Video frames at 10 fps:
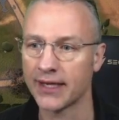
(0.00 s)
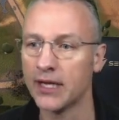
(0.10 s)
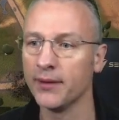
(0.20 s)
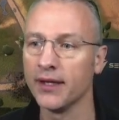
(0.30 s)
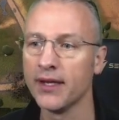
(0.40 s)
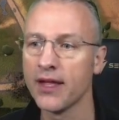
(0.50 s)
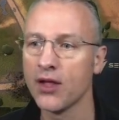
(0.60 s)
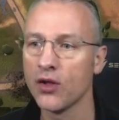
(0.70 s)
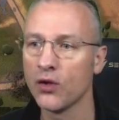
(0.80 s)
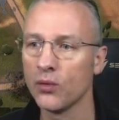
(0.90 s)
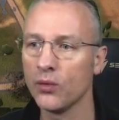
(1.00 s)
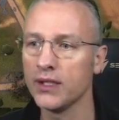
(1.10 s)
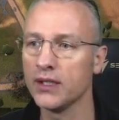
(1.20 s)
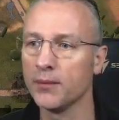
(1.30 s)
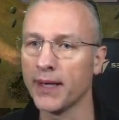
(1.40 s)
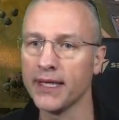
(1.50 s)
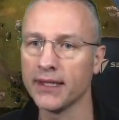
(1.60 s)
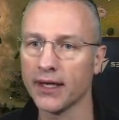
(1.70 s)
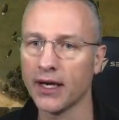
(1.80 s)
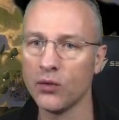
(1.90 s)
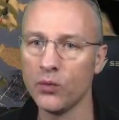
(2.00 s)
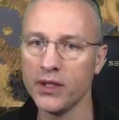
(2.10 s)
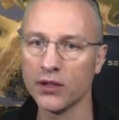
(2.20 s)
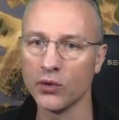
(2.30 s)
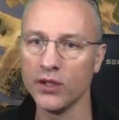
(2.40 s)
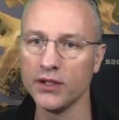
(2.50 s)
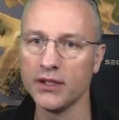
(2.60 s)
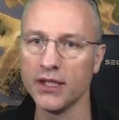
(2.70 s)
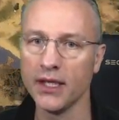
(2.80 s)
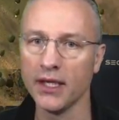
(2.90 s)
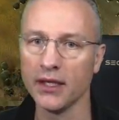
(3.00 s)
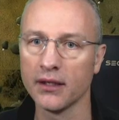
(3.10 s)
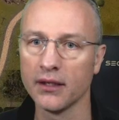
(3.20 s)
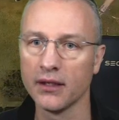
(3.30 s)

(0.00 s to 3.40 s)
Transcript: Anyway, we're in the pike and we are going to take